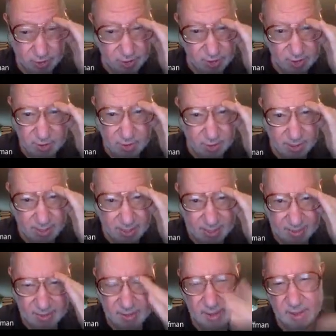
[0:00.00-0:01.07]
it's still the
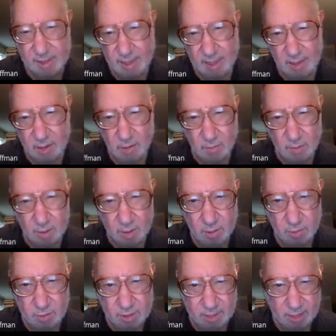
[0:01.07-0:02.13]
case that no one
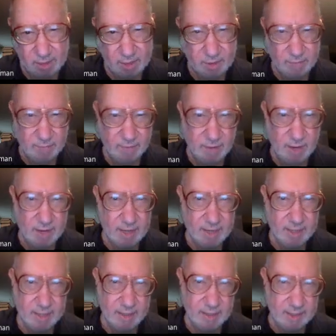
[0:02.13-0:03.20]
knows how to define
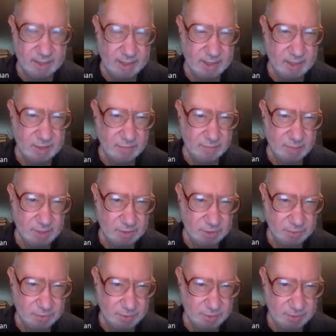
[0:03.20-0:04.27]
it in the sense of
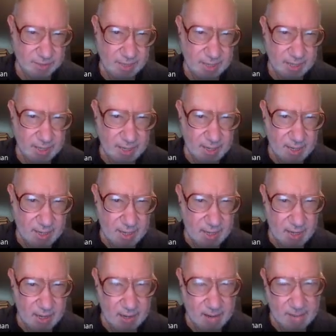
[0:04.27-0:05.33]
measure theory.
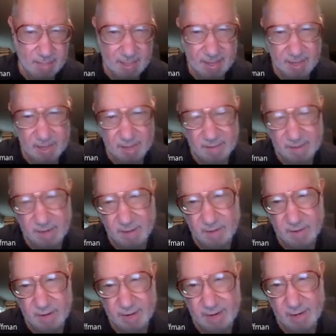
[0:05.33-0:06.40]
And on the
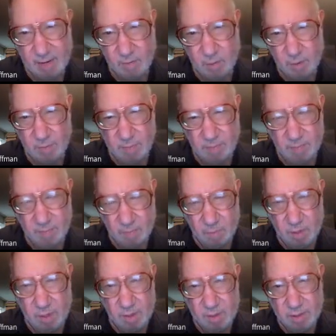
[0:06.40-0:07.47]
other hand, when
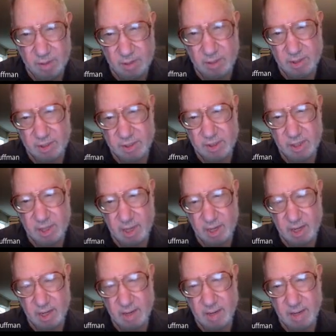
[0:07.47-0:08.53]
one just
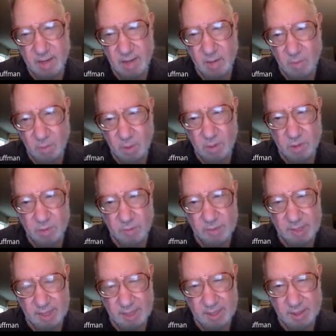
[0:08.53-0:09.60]
works
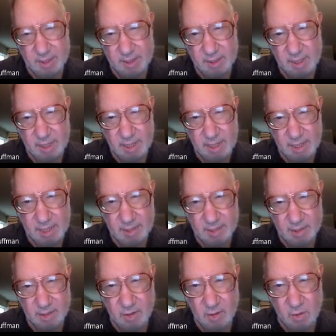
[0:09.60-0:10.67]
with these
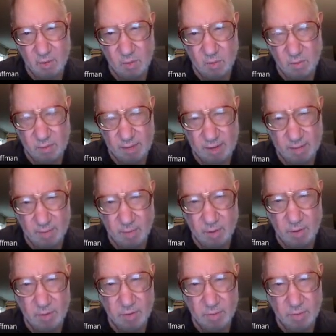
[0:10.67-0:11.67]
as though they were